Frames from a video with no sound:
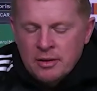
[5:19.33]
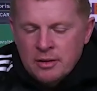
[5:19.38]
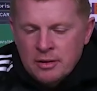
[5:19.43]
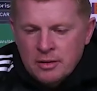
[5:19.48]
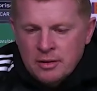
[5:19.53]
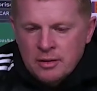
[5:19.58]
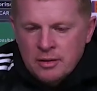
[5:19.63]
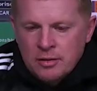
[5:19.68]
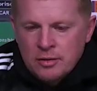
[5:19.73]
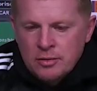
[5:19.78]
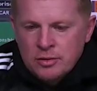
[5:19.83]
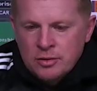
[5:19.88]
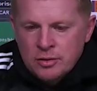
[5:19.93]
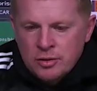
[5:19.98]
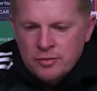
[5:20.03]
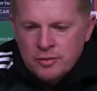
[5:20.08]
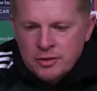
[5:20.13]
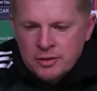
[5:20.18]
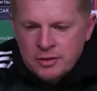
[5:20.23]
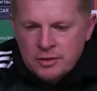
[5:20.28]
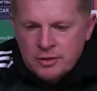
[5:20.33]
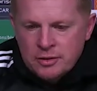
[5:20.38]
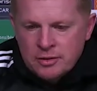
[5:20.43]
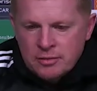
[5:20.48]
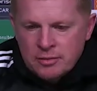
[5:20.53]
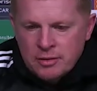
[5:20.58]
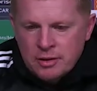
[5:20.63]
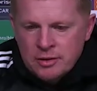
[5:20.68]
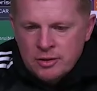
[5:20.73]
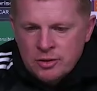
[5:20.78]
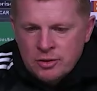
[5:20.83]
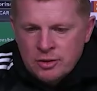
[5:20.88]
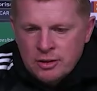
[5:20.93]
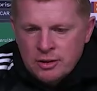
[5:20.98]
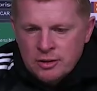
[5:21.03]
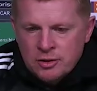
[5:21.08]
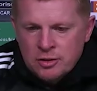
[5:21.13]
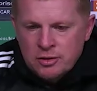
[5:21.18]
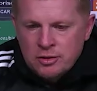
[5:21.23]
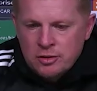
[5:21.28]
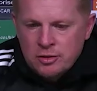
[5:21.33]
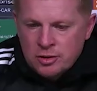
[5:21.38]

you know, he's over his injury issues,